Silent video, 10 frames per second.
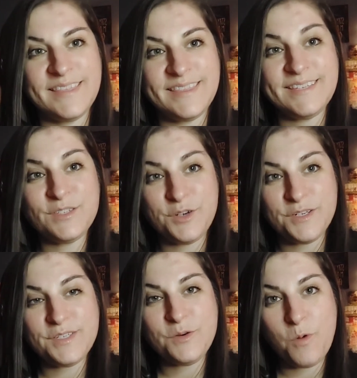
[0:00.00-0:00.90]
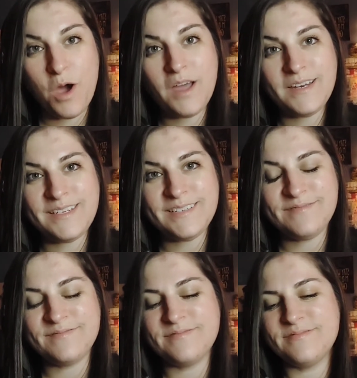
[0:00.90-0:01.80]
this crystal wand
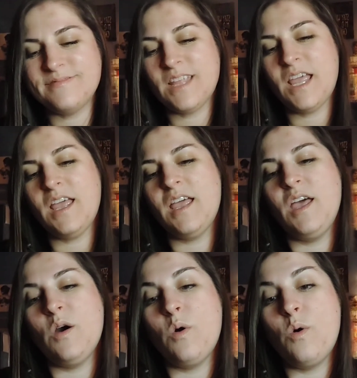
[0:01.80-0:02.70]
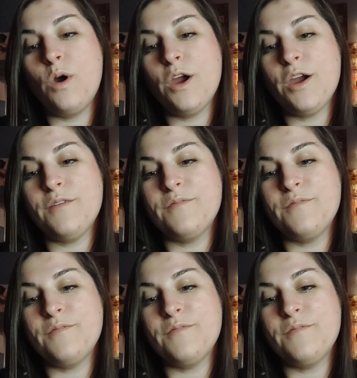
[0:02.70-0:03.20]
or